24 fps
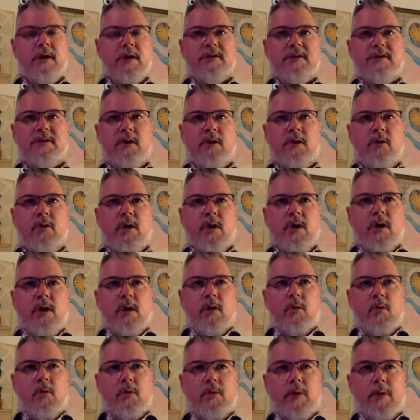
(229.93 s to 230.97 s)
So
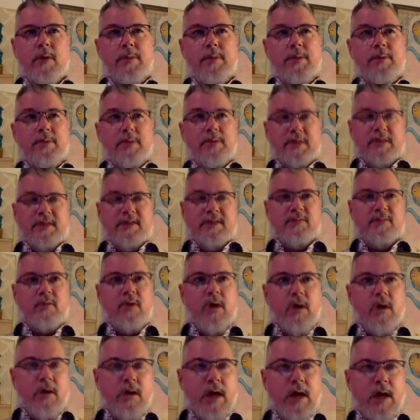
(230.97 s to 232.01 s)
what do I mean by this?
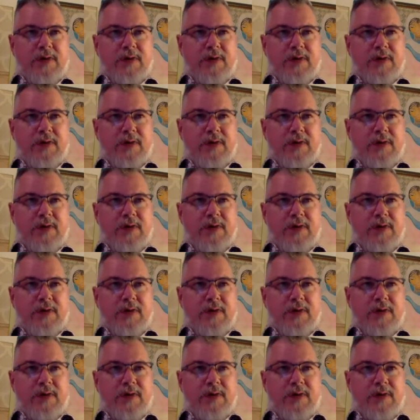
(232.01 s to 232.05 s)
Well,